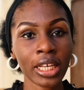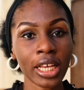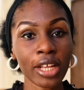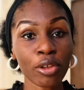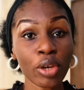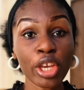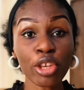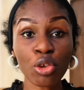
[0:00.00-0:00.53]

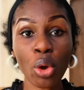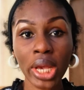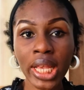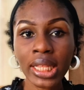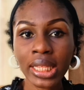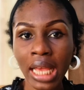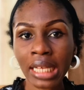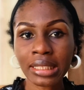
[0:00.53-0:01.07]
in your
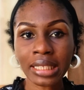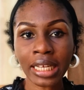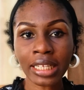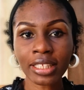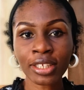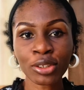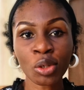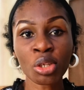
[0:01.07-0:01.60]
in-text
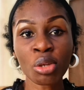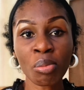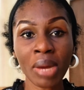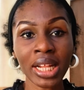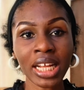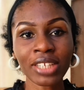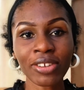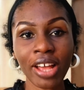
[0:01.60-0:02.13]
citation, you
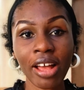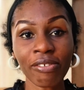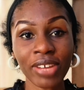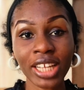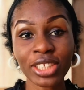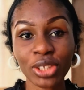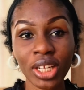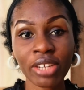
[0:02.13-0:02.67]
might have
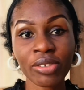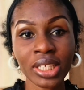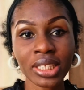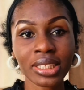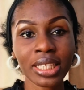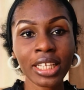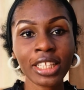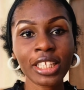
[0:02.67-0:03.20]
actually
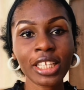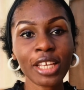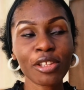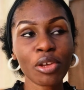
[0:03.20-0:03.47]
written